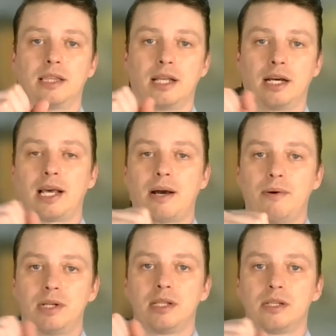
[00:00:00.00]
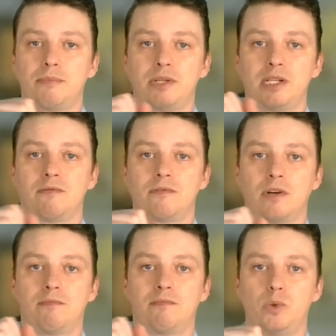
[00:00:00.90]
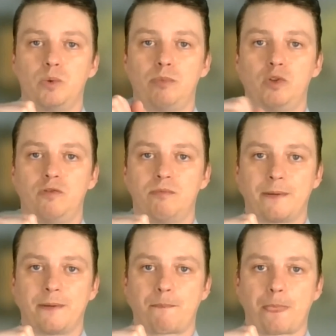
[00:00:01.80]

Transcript: allow it a little bit of movement.